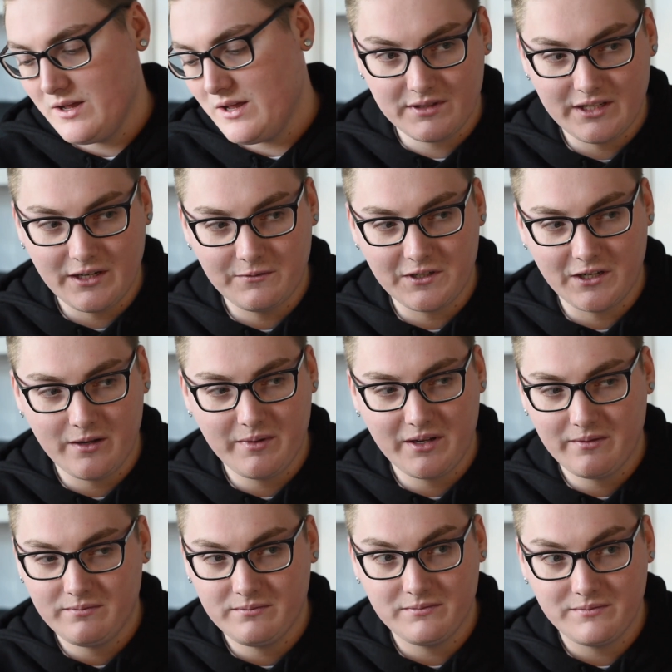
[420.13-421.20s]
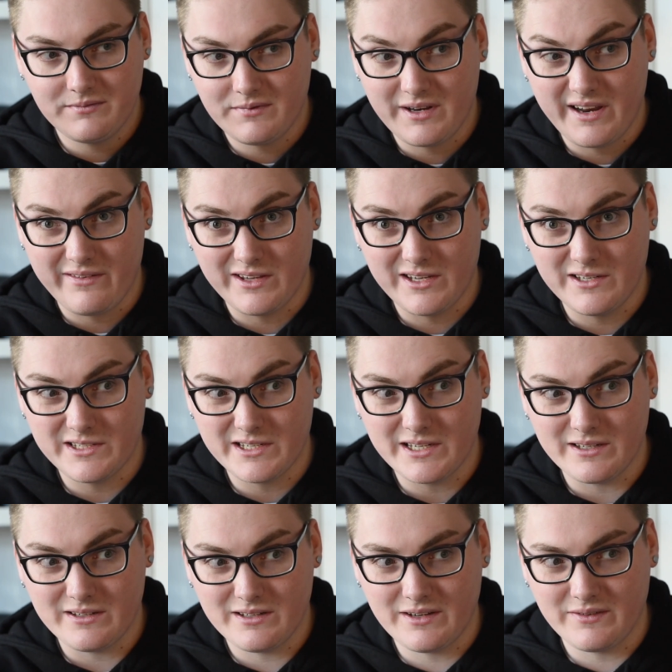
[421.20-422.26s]
Self timer, never use
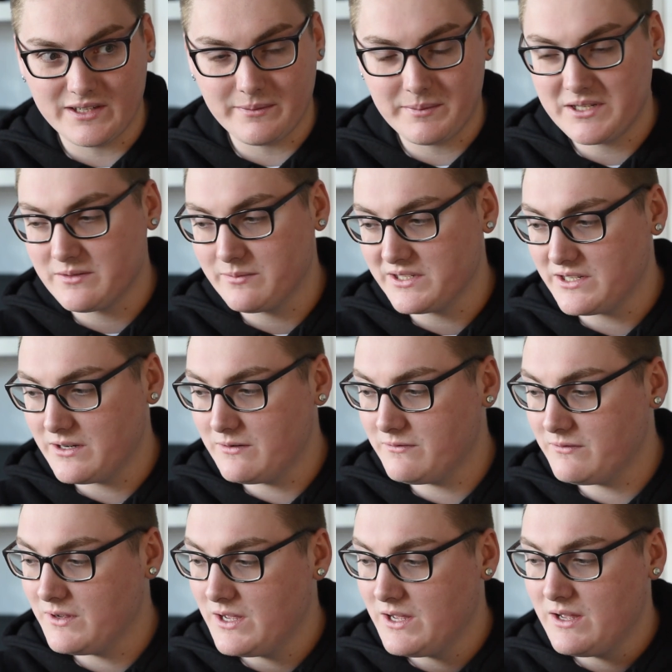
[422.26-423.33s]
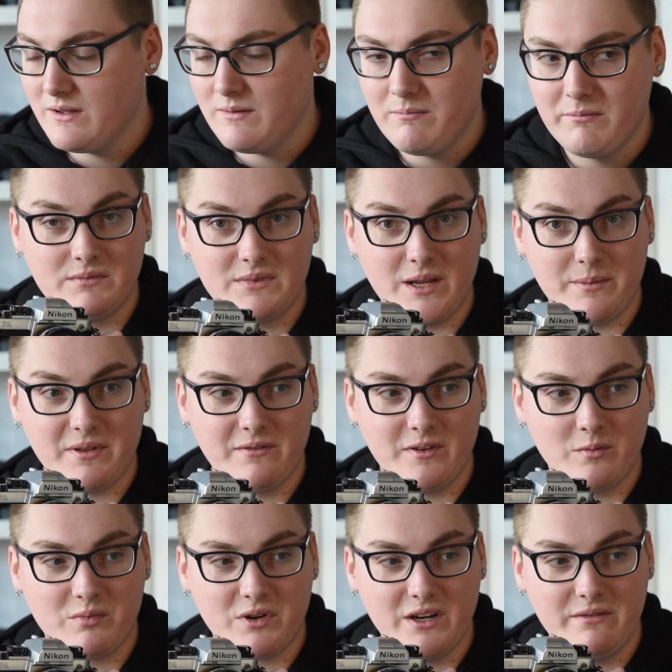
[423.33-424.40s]
it, never take pictures myself. Depth of
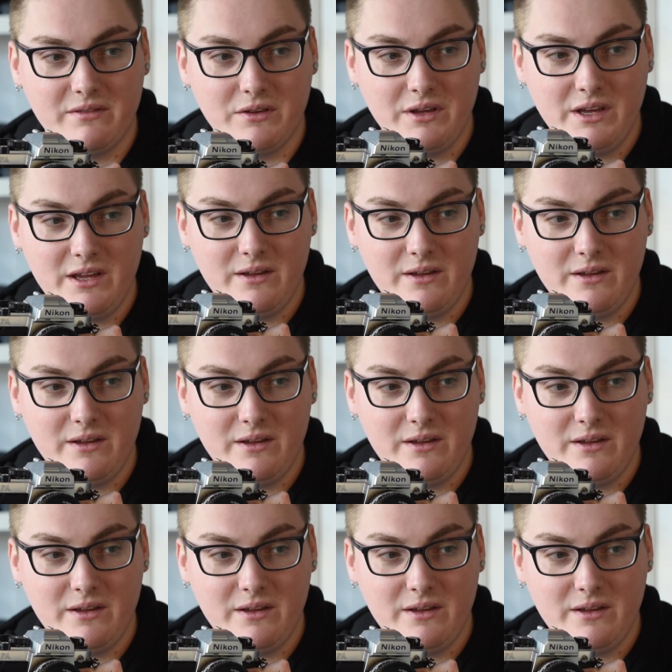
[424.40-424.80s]
field preview